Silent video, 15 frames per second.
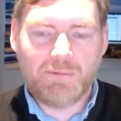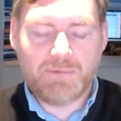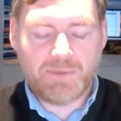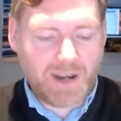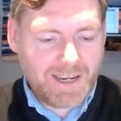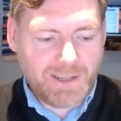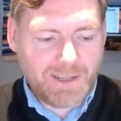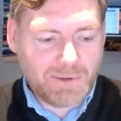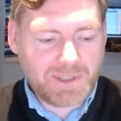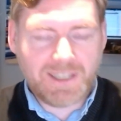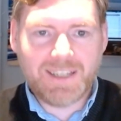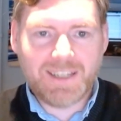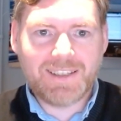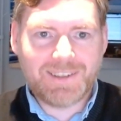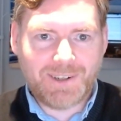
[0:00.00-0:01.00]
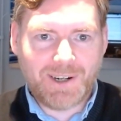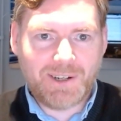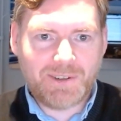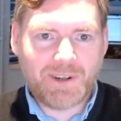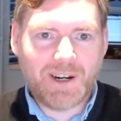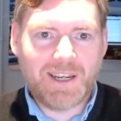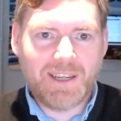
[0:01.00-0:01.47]
try using it. So
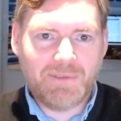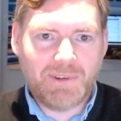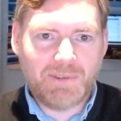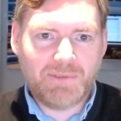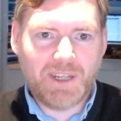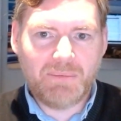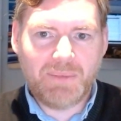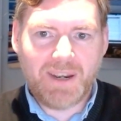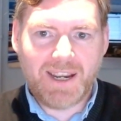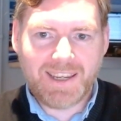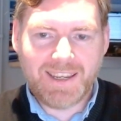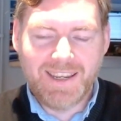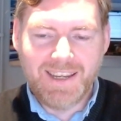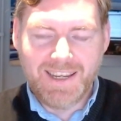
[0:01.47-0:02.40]
try giving feedback.